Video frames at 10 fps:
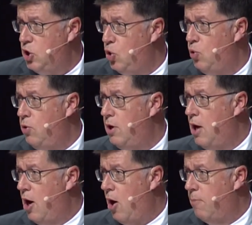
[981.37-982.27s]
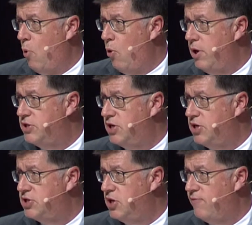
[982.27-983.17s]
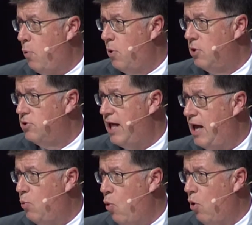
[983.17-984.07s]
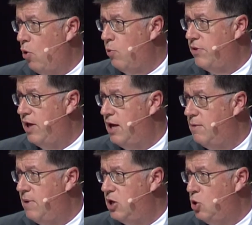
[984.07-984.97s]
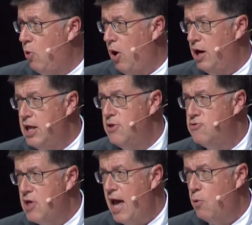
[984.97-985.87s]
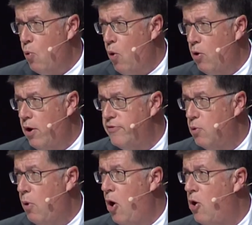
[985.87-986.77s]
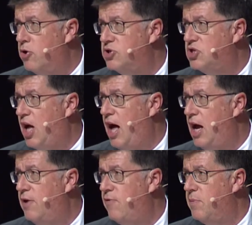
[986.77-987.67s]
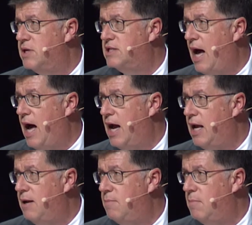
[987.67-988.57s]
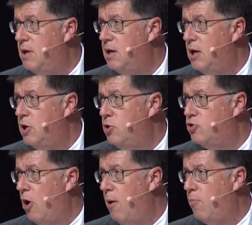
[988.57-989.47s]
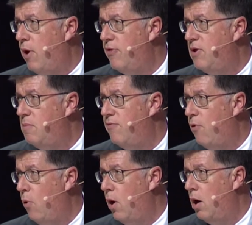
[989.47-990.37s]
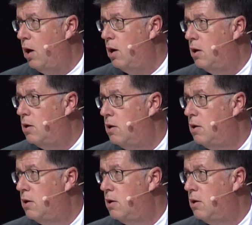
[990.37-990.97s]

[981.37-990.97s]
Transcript: You are born a citizen of a world at war with Him, and you are in that war on the wrong side from the time you draw breath and before.